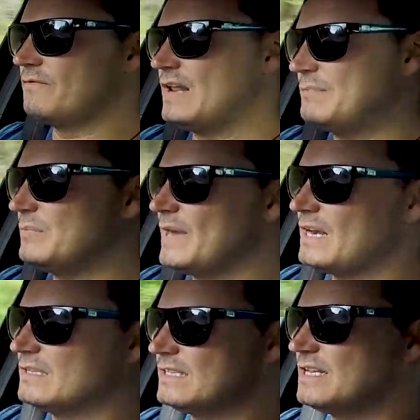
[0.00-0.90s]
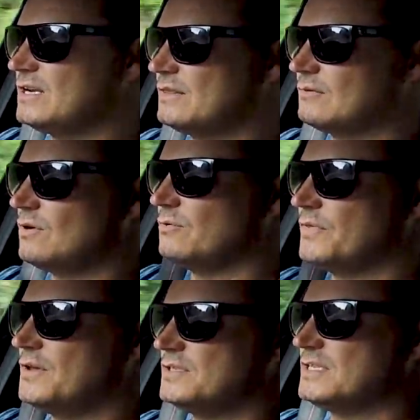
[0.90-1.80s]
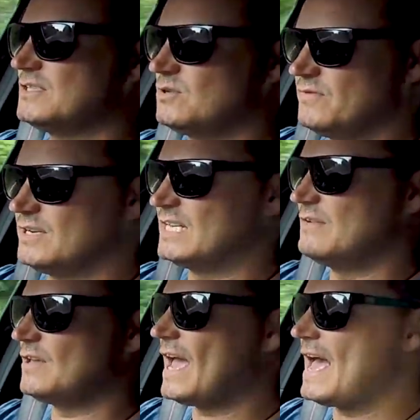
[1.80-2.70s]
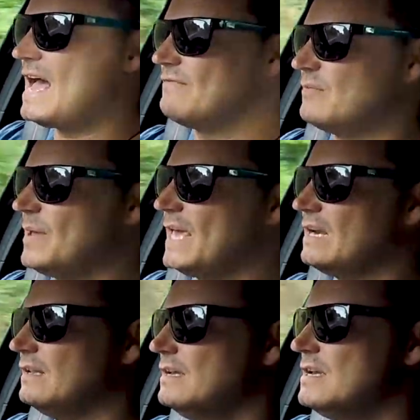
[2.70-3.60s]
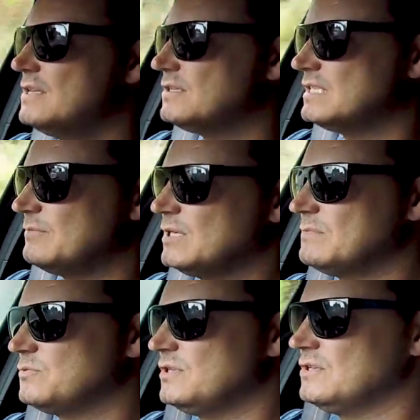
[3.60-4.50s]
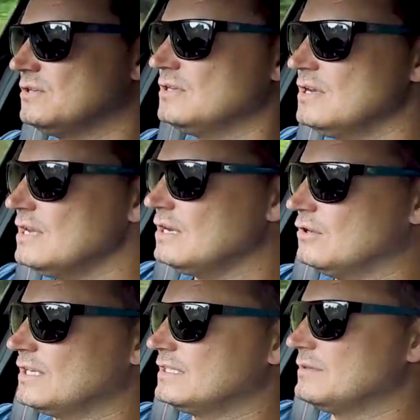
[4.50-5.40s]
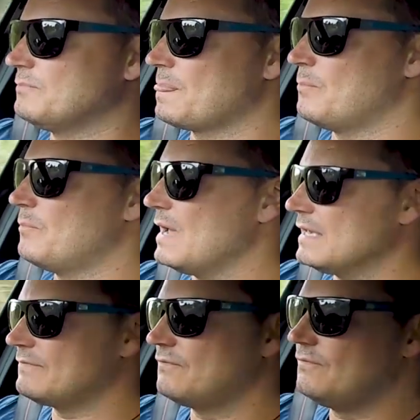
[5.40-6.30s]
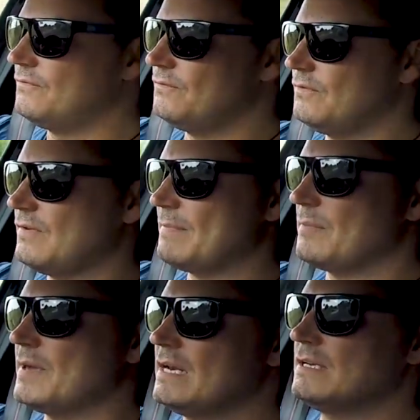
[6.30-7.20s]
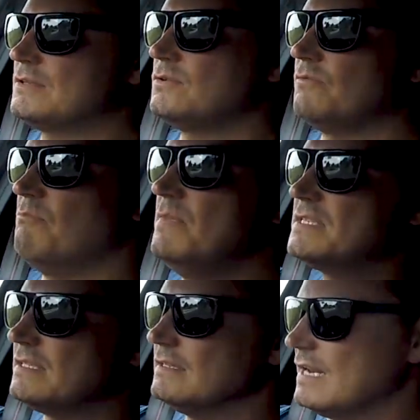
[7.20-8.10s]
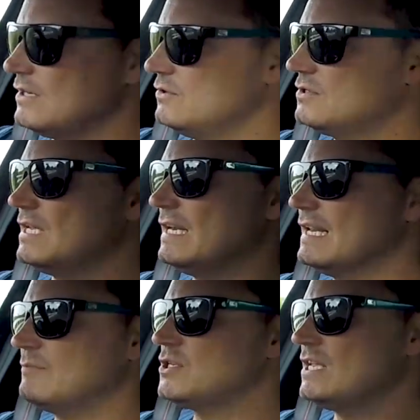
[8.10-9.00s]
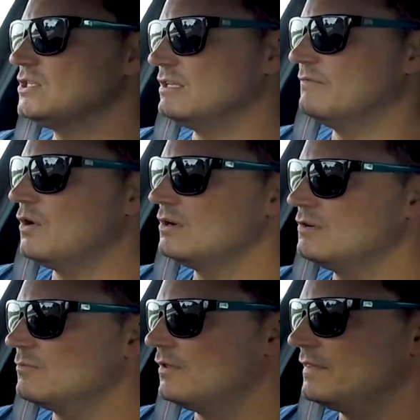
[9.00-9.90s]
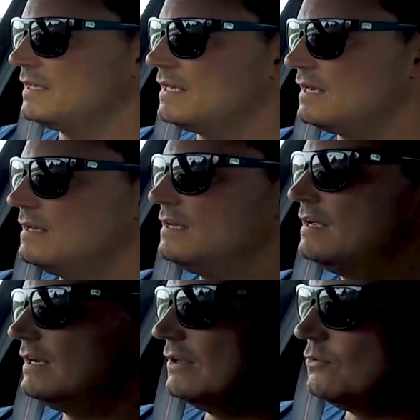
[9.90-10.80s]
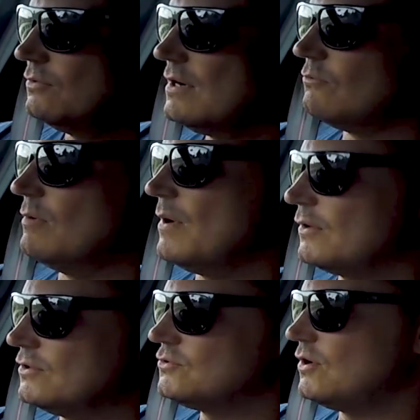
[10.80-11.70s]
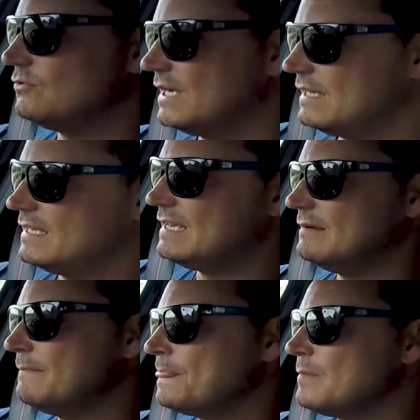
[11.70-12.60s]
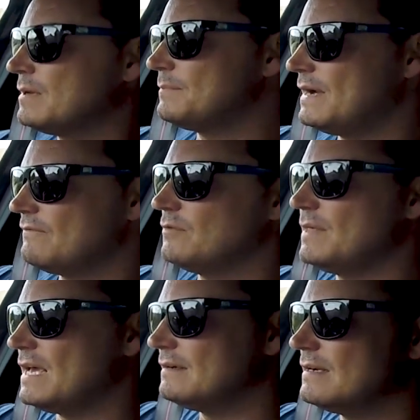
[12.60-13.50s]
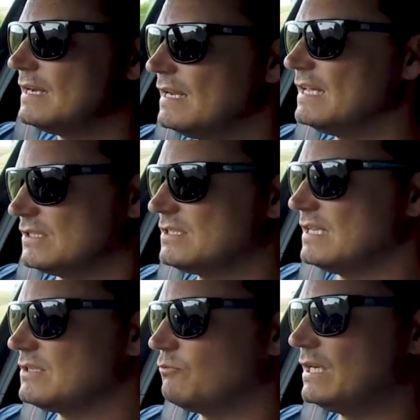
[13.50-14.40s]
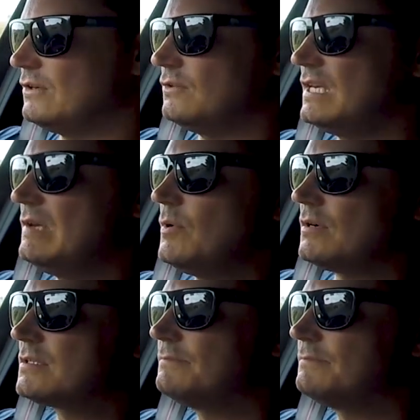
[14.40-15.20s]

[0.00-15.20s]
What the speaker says: Flappy pedals, and the only thing wrong with those is they sort of only gave you half a pedal, so sometimes when you're looking to flap the pedal you sort of miss it and you end up changing the volume on the little remote control down there. But apart from that, it's a really good gearbox.